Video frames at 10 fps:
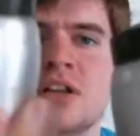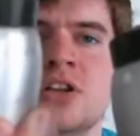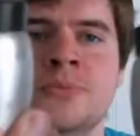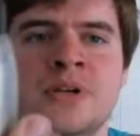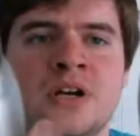
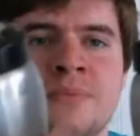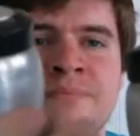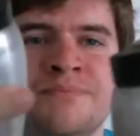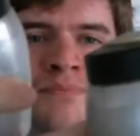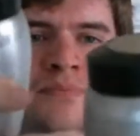
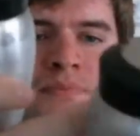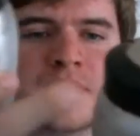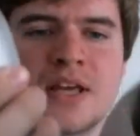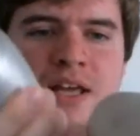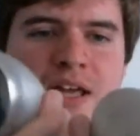aluminum,
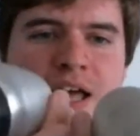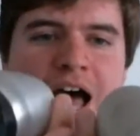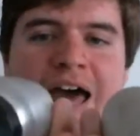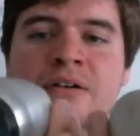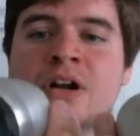
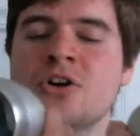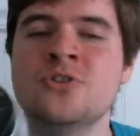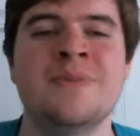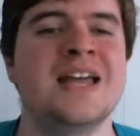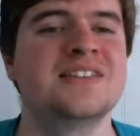I don't know who
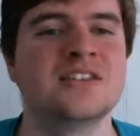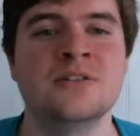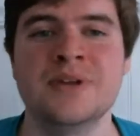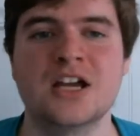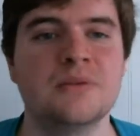makes
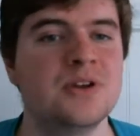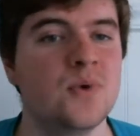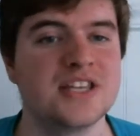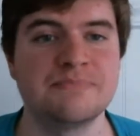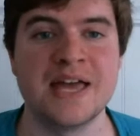them. It could be
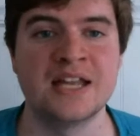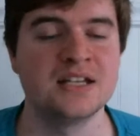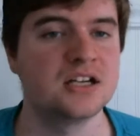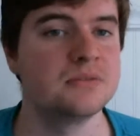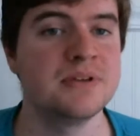West Bend.
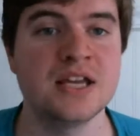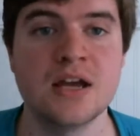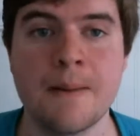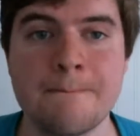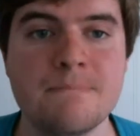It could be
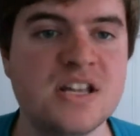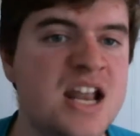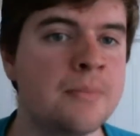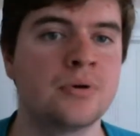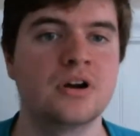a um,
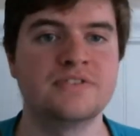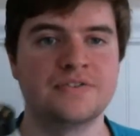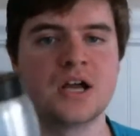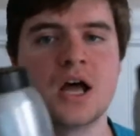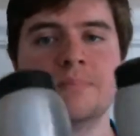number of
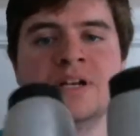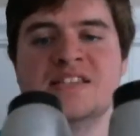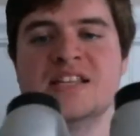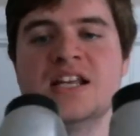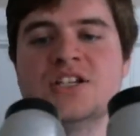different
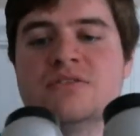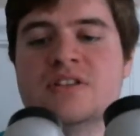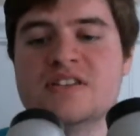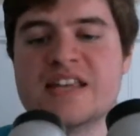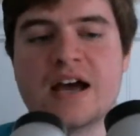companies that issue
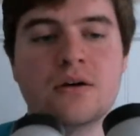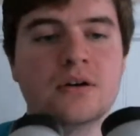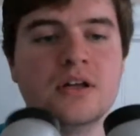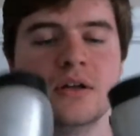these out.